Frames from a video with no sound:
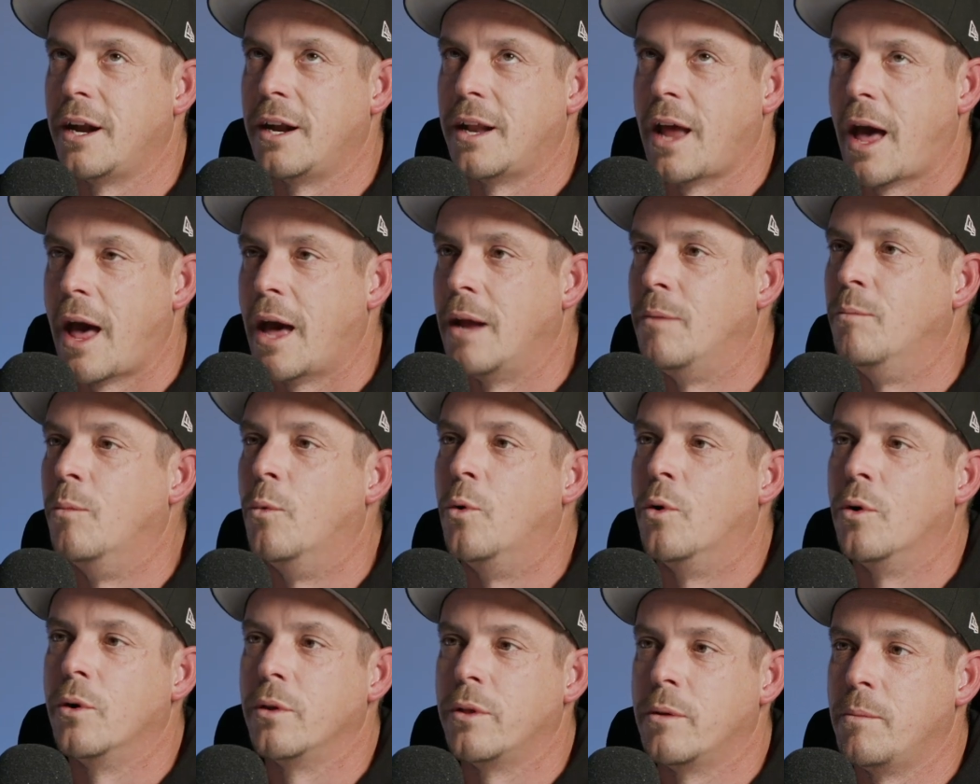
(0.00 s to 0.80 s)
to add
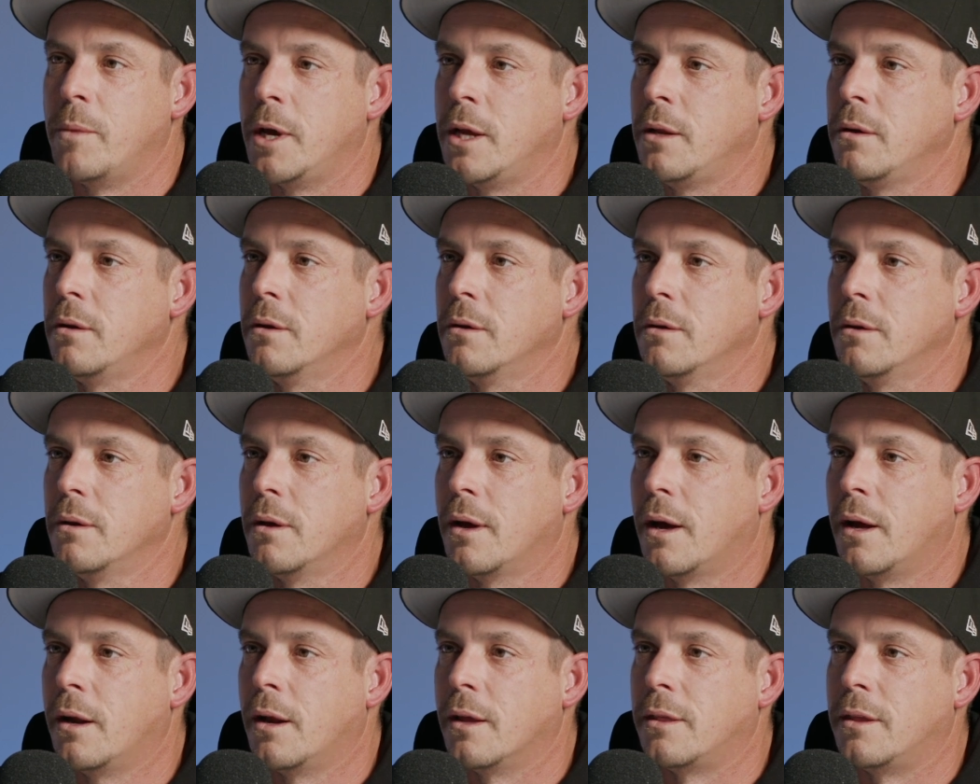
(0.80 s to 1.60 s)
more on the menu,
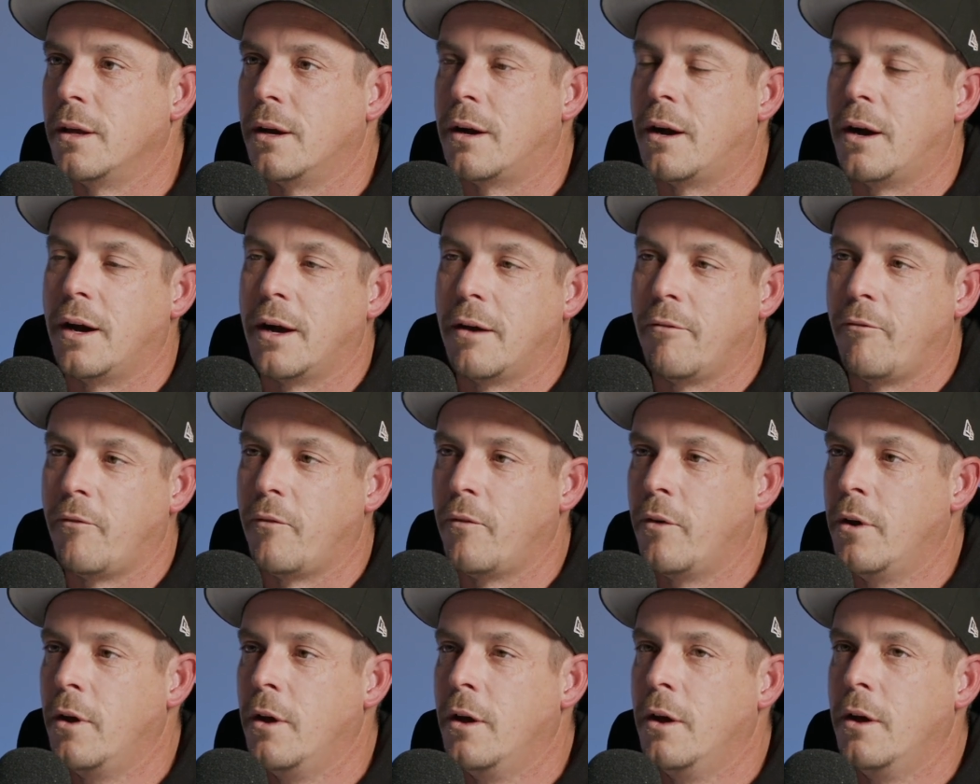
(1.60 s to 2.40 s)
and I think I
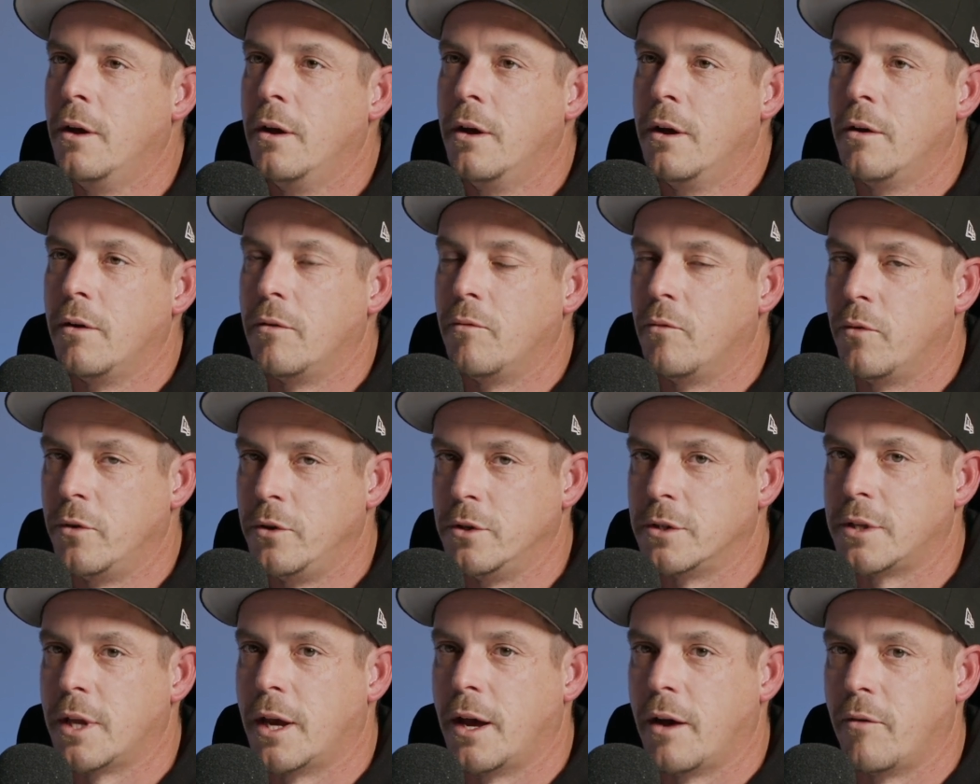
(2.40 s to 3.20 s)
we
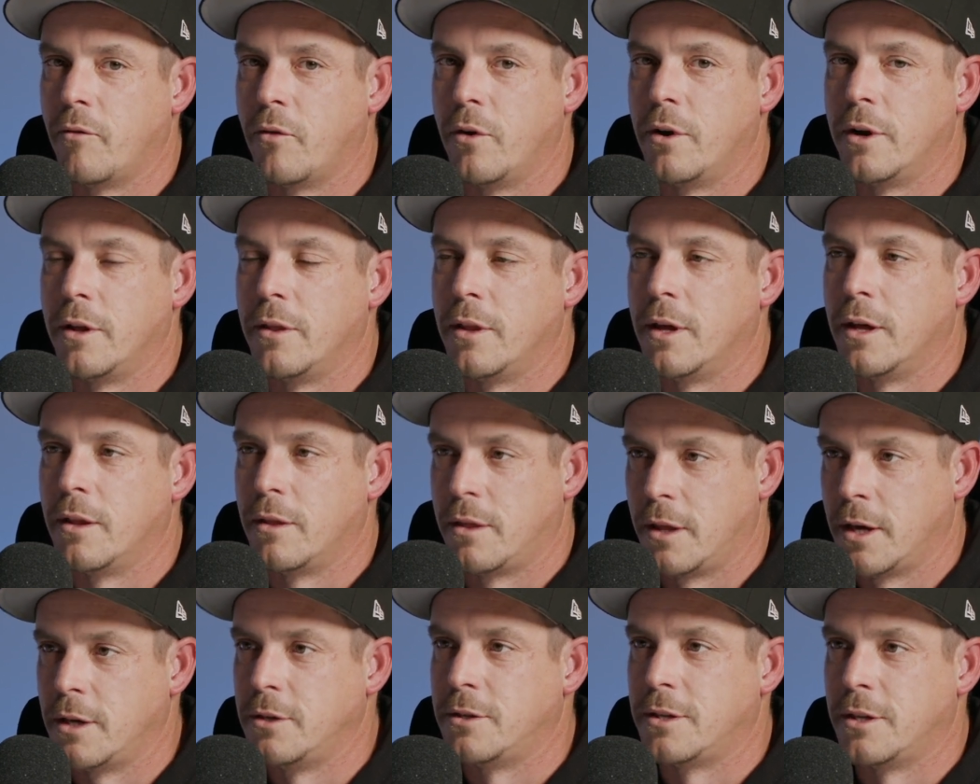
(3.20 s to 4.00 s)
used to have one in there.
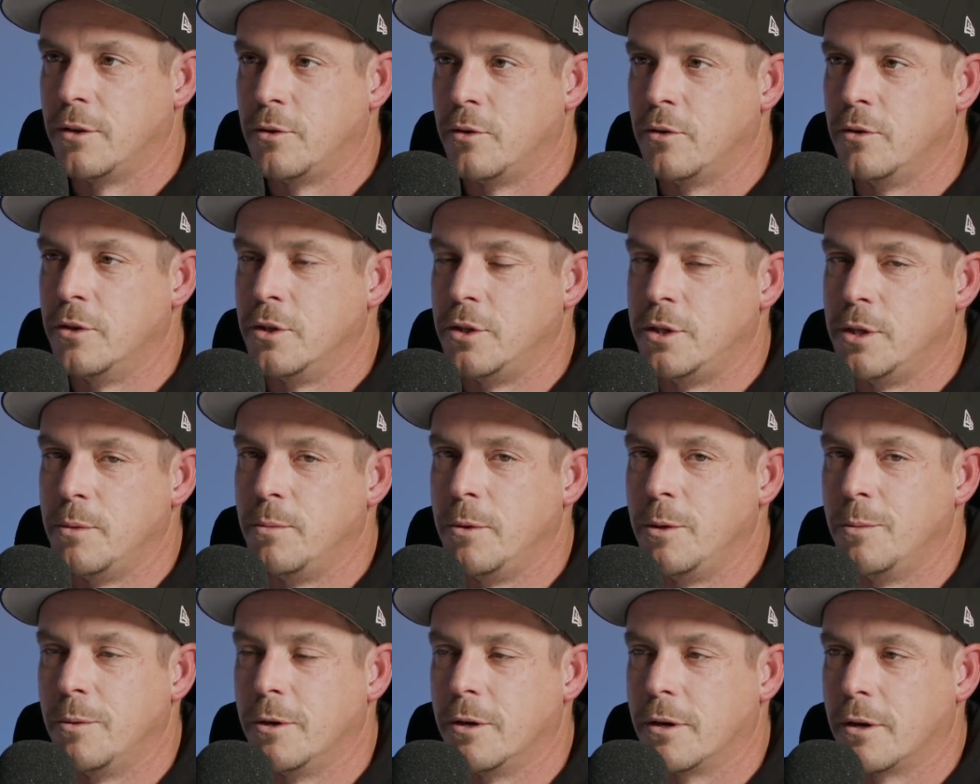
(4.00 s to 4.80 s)
They used to do the
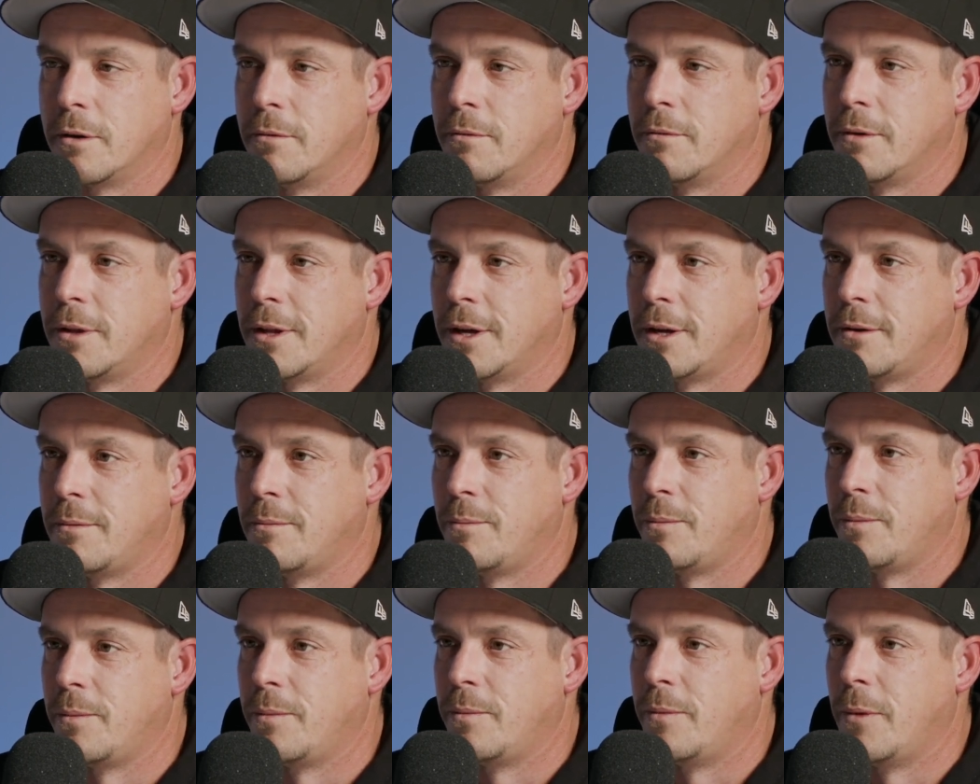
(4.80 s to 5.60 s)
Jimmy Burger where they'd
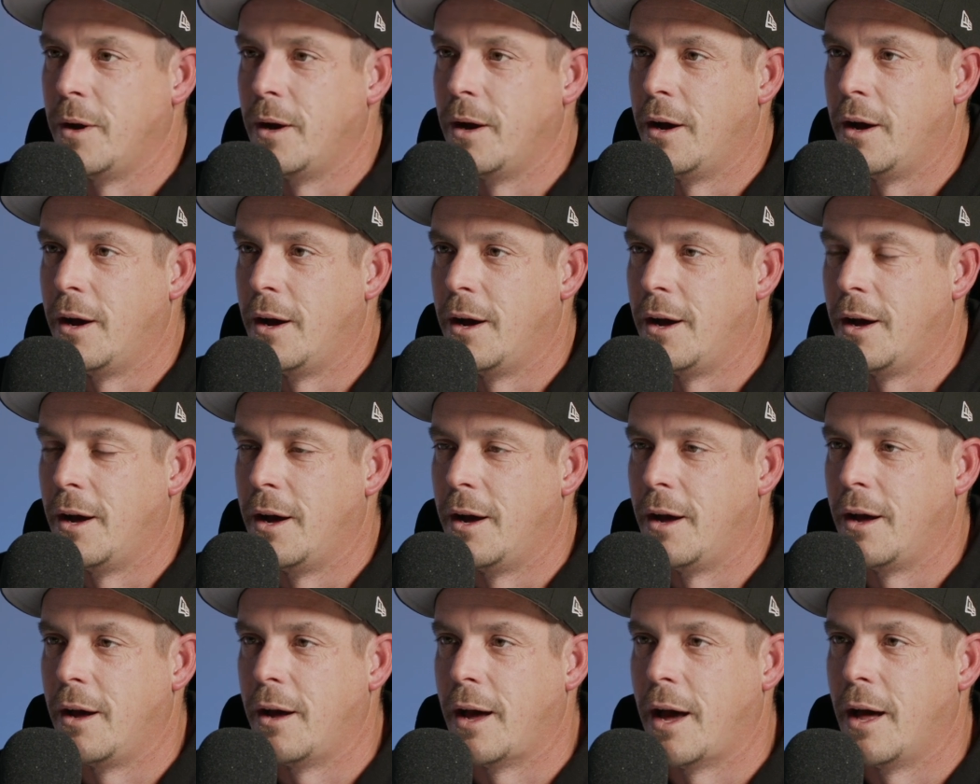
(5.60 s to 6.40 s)
did they?
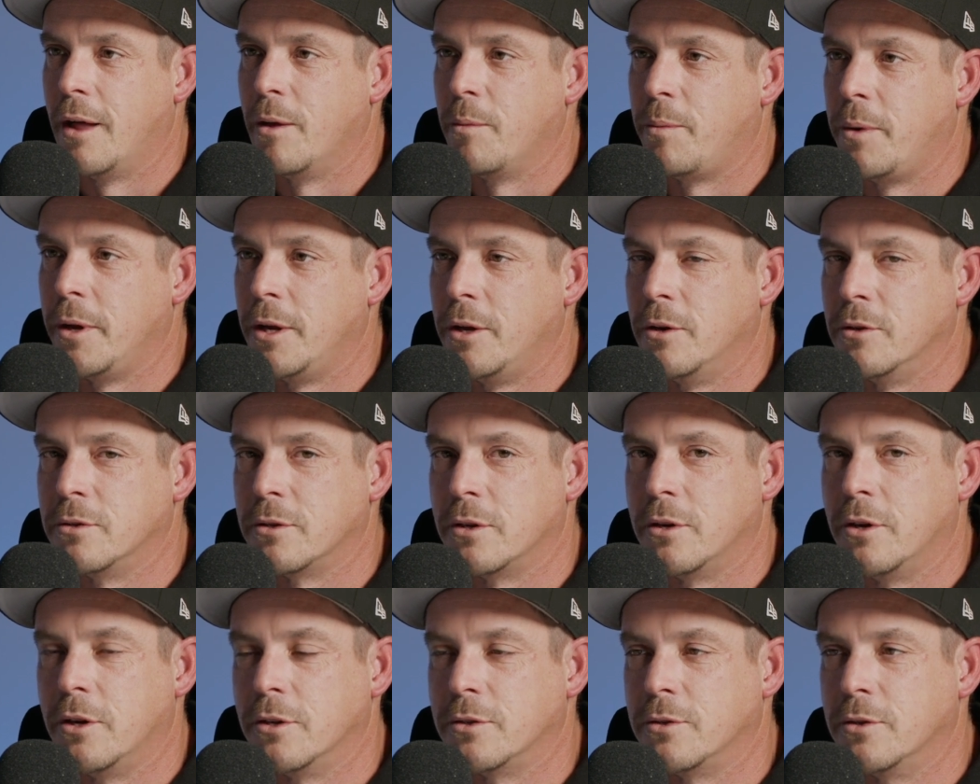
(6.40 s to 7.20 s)
uh, jalapenos
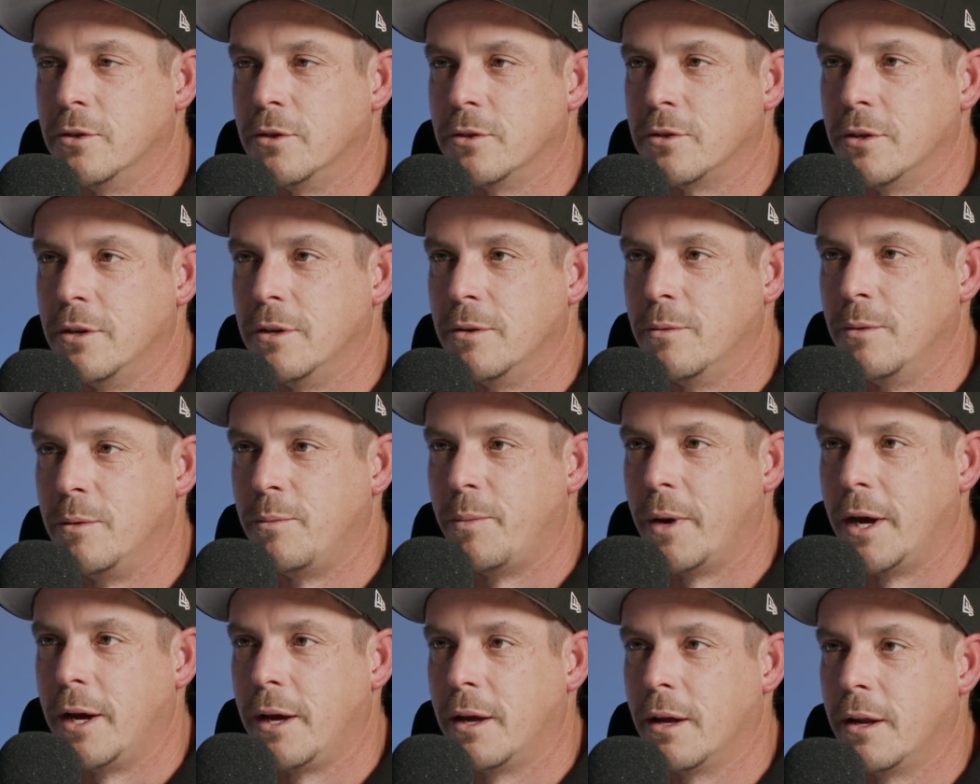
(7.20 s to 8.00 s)
and hot sauce on it with
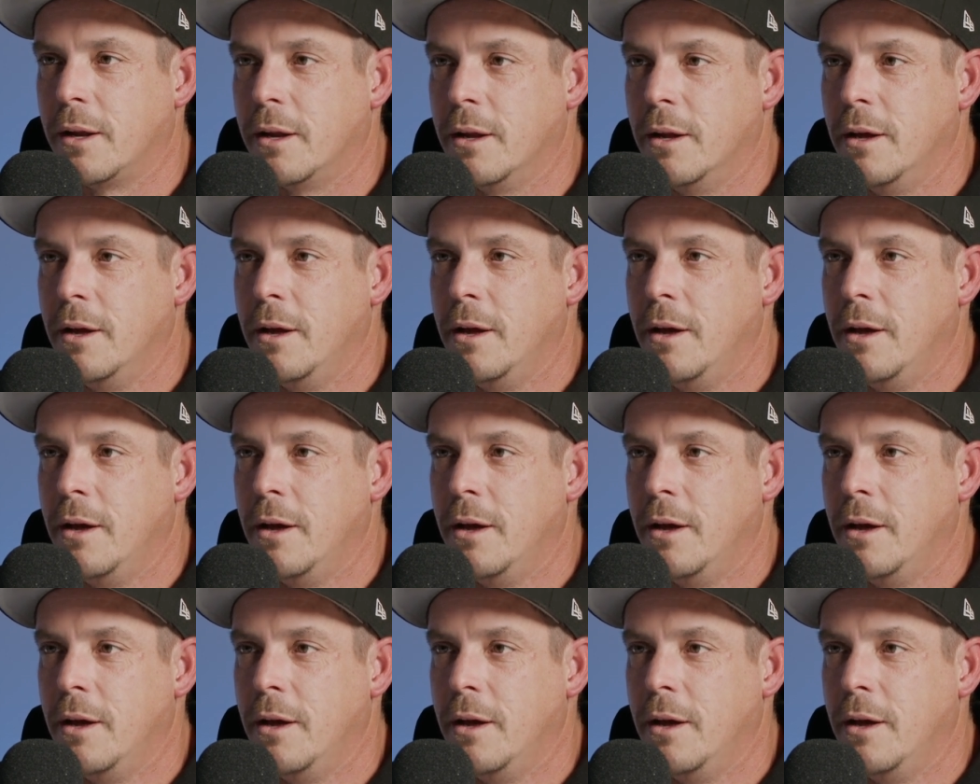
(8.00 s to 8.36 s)
bacon.